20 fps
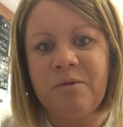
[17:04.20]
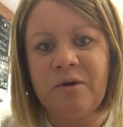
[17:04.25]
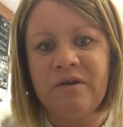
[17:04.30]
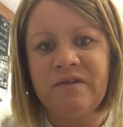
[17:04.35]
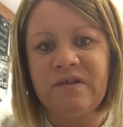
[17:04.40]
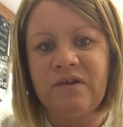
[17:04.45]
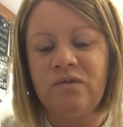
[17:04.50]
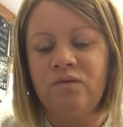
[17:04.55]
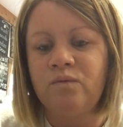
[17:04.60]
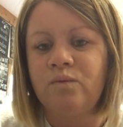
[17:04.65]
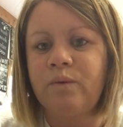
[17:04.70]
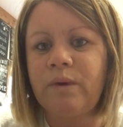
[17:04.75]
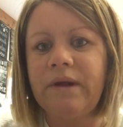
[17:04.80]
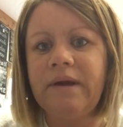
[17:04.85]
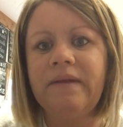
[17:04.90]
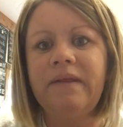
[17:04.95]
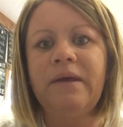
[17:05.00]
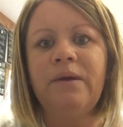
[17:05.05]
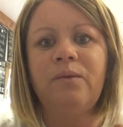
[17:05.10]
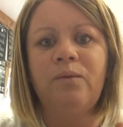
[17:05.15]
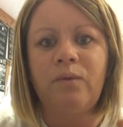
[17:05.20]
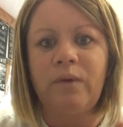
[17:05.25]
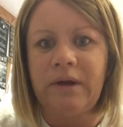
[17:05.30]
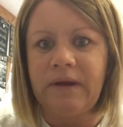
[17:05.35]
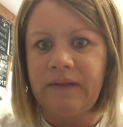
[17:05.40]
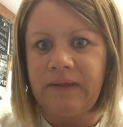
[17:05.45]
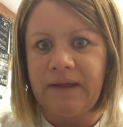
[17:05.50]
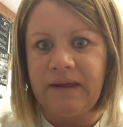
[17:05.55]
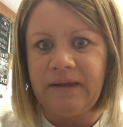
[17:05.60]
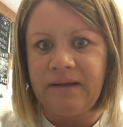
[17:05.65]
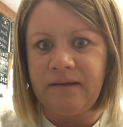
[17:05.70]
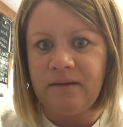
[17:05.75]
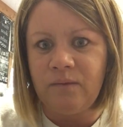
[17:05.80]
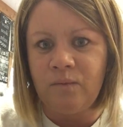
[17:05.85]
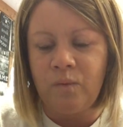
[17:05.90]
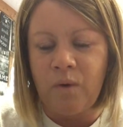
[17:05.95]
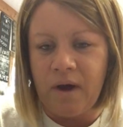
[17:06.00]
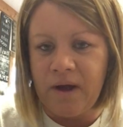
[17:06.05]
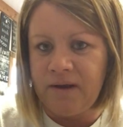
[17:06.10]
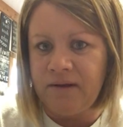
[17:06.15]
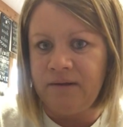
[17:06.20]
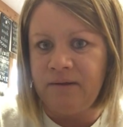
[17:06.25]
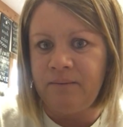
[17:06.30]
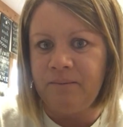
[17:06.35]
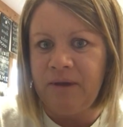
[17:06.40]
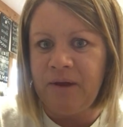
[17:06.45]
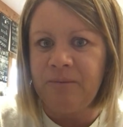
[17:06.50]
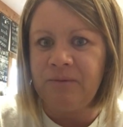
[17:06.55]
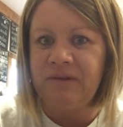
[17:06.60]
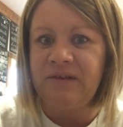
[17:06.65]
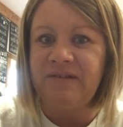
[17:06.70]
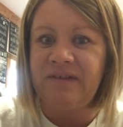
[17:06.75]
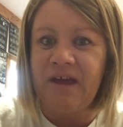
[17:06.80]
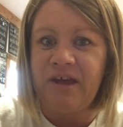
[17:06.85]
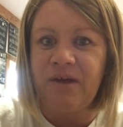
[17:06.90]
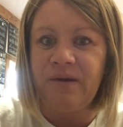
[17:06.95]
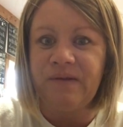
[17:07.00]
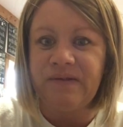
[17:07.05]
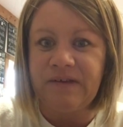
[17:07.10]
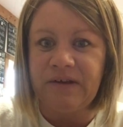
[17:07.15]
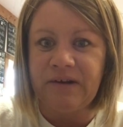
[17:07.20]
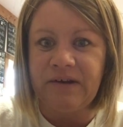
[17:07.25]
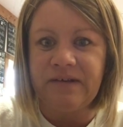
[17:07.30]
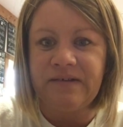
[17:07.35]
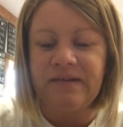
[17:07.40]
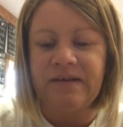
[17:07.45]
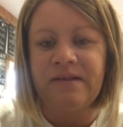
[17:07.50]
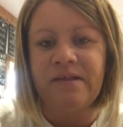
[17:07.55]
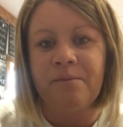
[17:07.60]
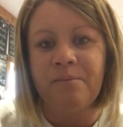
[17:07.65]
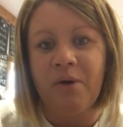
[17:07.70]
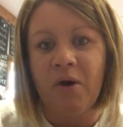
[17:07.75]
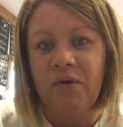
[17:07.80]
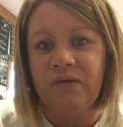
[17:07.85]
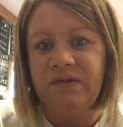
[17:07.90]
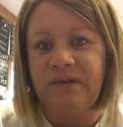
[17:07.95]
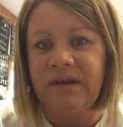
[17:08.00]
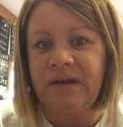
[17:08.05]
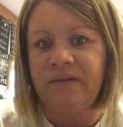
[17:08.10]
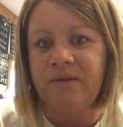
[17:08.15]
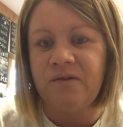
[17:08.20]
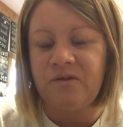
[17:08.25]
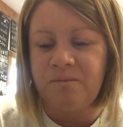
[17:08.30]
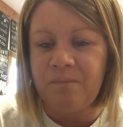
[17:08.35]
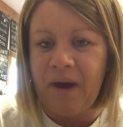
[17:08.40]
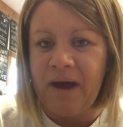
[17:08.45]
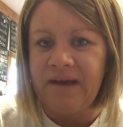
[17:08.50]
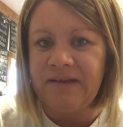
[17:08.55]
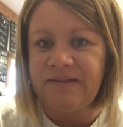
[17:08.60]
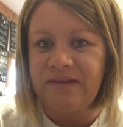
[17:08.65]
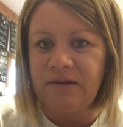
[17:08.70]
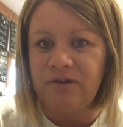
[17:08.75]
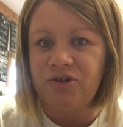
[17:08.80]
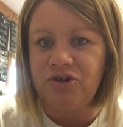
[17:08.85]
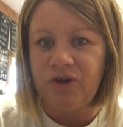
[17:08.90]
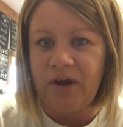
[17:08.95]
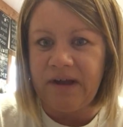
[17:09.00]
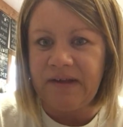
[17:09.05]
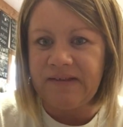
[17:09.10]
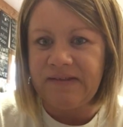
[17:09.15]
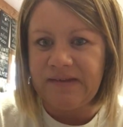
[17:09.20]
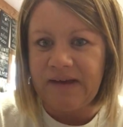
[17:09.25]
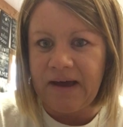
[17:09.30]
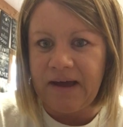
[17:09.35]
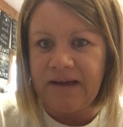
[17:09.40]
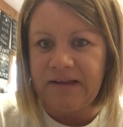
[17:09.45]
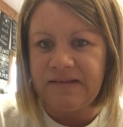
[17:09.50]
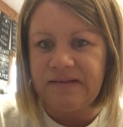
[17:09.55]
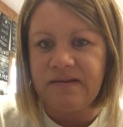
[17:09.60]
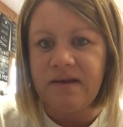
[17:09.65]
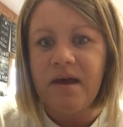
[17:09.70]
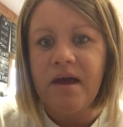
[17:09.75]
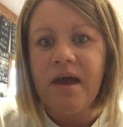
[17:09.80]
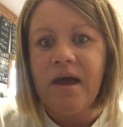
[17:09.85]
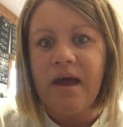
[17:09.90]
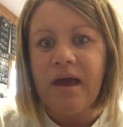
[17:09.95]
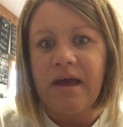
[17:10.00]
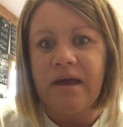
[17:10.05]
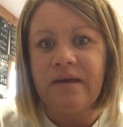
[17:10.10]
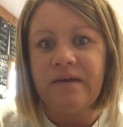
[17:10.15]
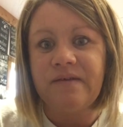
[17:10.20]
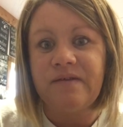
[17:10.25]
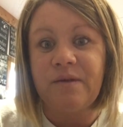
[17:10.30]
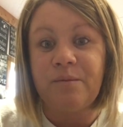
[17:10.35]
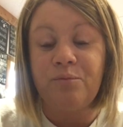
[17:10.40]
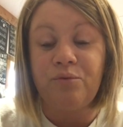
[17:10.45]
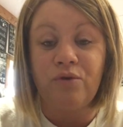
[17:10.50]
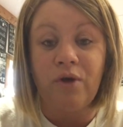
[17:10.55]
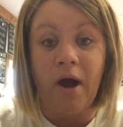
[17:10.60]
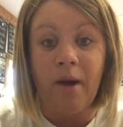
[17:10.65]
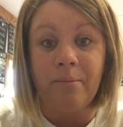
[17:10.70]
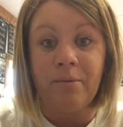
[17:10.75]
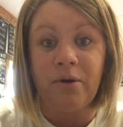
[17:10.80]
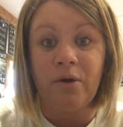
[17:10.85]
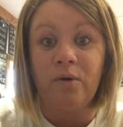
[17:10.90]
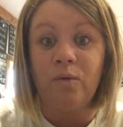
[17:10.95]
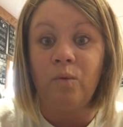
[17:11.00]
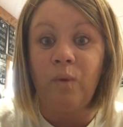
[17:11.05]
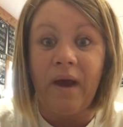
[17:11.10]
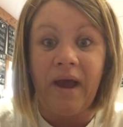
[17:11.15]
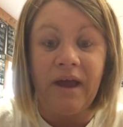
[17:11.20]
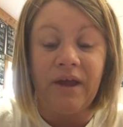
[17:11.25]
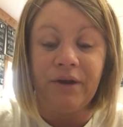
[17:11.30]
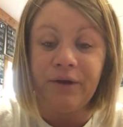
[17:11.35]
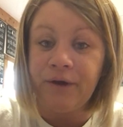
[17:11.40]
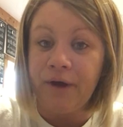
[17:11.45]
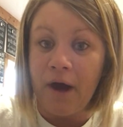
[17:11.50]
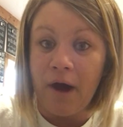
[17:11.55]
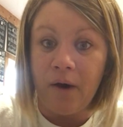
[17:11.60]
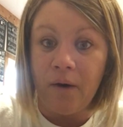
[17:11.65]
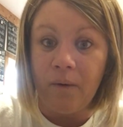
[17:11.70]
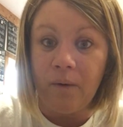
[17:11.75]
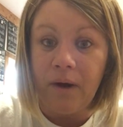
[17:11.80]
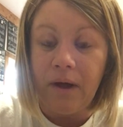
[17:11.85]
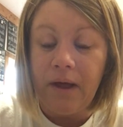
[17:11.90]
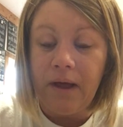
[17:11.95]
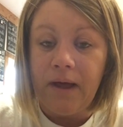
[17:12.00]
person really, really wanting people to take you seriously, that posting in those buy-sell trade sites is the proper way to go.